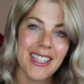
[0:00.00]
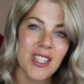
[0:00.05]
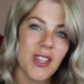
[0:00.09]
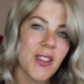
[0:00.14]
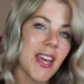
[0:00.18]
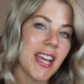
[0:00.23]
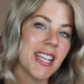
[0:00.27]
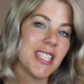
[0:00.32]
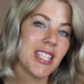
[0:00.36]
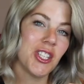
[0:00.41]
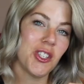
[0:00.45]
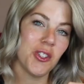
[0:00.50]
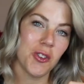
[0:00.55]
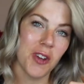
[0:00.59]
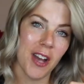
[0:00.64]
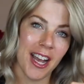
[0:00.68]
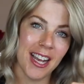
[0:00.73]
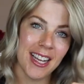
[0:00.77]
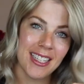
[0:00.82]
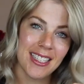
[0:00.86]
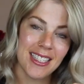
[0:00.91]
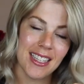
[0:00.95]
So that's it you
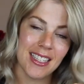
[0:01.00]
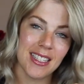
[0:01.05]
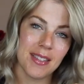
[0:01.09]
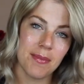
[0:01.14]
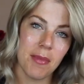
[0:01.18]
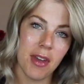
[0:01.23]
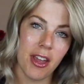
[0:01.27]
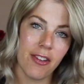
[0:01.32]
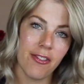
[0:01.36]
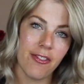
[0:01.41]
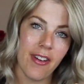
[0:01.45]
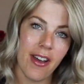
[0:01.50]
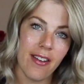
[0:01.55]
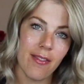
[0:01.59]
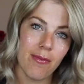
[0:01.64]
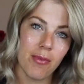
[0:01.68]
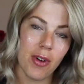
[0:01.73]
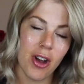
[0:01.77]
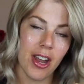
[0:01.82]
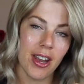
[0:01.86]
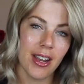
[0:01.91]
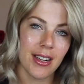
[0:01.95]
guys, that's my
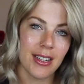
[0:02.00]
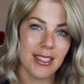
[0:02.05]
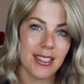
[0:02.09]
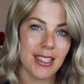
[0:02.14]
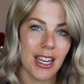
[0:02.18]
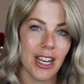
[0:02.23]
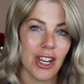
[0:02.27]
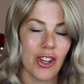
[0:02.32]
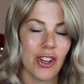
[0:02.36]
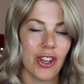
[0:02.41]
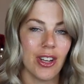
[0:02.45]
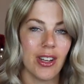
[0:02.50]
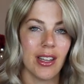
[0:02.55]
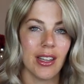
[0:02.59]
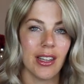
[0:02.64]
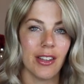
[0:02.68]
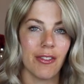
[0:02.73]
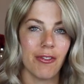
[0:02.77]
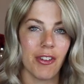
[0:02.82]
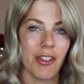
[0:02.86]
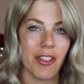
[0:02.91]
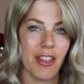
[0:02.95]
five products that I couldn't
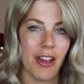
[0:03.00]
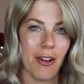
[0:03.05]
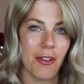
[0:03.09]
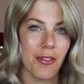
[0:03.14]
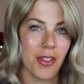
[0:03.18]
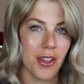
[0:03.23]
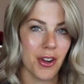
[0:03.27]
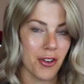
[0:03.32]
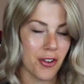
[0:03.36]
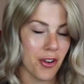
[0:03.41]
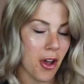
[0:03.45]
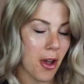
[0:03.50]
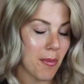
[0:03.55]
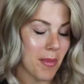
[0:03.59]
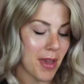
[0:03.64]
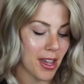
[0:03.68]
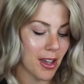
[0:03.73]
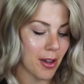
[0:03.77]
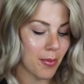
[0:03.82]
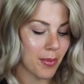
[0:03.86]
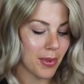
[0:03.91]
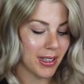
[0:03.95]
live without that are not
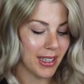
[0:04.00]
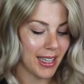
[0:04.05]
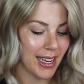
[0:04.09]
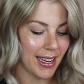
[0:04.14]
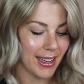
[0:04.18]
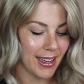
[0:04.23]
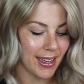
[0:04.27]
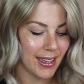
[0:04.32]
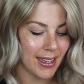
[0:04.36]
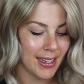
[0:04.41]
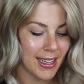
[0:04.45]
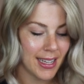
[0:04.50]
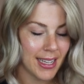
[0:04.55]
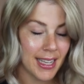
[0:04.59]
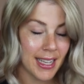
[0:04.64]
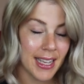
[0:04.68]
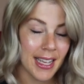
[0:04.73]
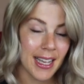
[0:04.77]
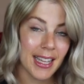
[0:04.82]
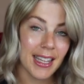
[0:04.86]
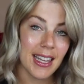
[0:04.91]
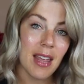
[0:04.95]
makeup related.
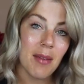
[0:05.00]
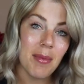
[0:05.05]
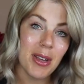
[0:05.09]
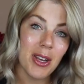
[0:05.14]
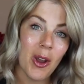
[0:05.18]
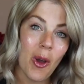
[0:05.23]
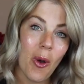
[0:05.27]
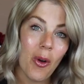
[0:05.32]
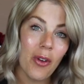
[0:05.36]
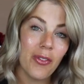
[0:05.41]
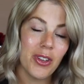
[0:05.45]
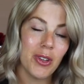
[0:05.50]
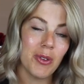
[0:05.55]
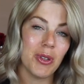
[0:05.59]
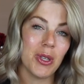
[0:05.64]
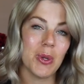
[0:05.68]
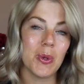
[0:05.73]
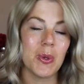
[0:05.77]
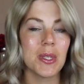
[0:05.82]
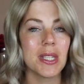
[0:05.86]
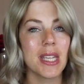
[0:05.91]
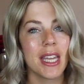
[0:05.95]
Let me know if you
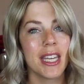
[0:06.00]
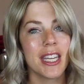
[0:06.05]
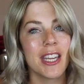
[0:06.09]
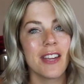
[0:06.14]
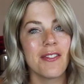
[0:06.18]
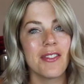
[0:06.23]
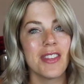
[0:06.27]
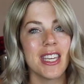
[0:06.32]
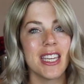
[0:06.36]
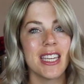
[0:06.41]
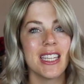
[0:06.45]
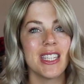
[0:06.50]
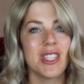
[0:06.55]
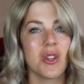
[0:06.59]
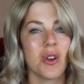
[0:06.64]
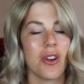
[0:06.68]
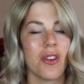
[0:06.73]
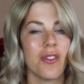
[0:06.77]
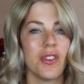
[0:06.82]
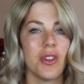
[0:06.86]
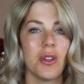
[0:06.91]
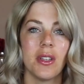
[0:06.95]
use any of these
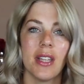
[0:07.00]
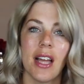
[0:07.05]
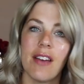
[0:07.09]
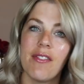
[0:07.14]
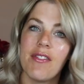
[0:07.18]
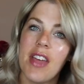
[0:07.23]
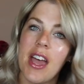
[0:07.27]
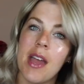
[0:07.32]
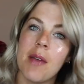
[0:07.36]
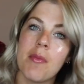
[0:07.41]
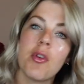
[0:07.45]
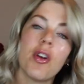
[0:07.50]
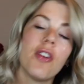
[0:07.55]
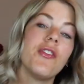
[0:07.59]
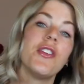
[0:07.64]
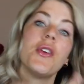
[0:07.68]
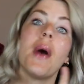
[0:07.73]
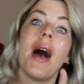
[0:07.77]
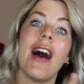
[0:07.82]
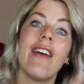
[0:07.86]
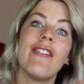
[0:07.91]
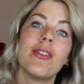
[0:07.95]
or if you love them or if
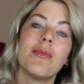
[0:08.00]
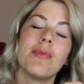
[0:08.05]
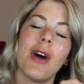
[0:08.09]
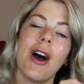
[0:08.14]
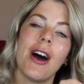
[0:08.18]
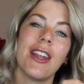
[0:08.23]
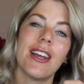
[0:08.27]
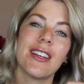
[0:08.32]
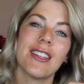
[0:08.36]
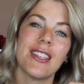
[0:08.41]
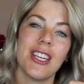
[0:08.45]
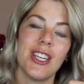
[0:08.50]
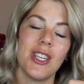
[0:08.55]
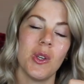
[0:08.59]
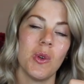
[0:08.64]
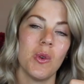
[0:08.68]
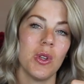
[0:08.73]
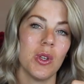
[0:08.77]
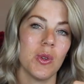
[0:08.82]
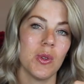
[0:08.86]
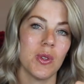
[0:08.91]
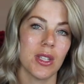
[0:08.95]
you have a product that
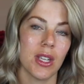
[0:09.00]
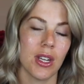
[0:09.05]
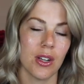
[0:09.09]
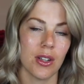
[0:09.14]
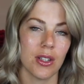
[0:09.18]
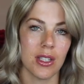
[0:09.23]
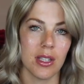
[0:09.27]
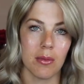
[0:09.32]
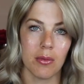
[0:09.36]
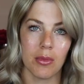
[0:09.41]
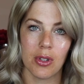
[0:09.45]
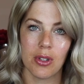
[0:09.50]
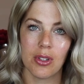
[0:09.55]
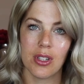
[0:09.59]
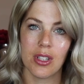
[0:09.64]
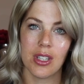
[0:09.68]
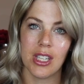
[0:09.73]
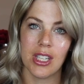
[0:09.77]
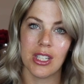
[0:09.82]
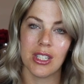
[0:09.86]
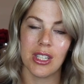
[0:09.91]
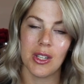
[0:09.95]
you use that are similar to
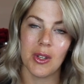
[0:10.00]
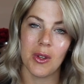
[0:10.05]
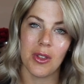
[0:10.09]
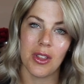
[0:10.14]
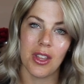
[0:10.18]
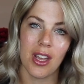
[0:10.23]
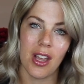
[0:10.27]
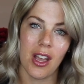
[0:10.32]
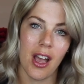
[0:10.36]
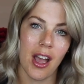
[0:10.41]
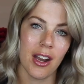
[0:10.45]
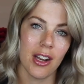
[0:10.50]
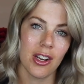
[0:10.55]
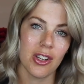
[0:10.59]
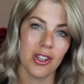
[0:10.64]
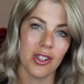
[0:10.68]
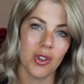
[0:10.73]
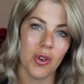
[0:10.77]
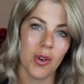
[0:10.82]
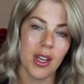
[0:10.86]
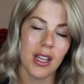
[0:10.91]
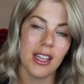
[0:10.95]
these that you think I'd
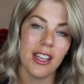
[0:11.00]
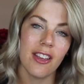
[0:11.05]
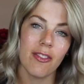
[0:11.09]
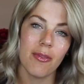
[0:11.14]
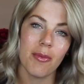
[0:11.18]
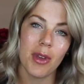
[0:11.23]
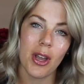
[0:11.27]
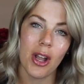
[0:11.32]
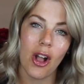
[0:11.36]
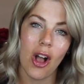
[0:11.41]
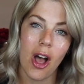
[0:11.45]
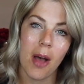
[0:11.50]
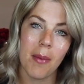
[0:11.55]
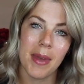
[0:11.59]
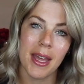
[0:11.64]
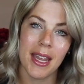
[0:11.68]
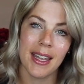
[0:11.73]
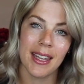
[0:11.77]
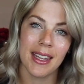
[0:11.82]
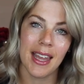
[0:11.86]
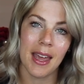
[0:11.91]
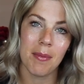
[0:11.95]
enjoy, leave me a
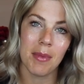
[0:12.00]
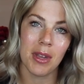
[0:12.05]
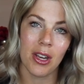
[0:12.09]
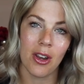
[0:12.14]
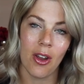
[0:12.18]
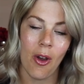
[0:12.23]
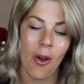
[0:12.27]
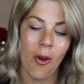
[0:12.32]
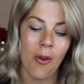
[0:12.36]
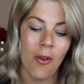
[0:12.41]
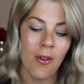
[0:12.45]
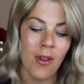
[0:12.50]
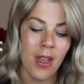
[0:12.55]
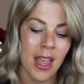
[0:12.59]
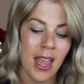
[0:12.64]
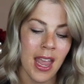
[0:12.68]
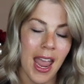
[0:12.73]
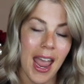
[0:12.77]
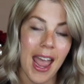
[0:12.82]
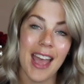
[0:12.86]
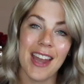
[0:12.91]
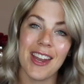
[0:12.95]
comment and let me know
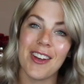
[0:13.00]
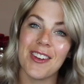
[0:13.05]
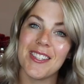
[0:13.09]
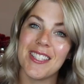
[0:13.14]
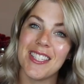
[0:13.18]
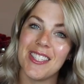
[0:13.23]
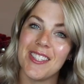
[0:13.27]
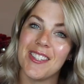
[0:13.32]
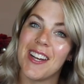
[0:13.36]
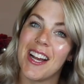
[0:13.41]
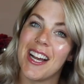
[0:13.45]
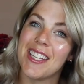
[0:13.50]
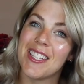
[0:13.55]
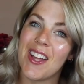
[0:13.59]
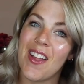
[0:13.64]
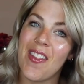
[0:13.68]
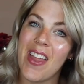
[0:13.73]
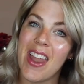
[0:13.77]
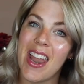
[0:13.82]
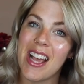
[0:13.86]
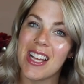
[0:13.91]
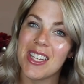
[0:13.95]
and I'll see you guys
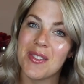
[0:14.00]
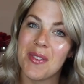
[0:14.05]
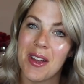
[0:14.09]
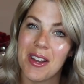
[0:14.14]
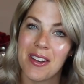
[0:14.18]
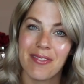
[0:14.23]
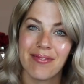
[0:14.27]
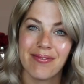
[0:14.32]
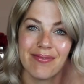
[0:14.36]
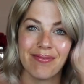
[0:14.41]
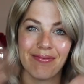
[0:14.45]
on the next one.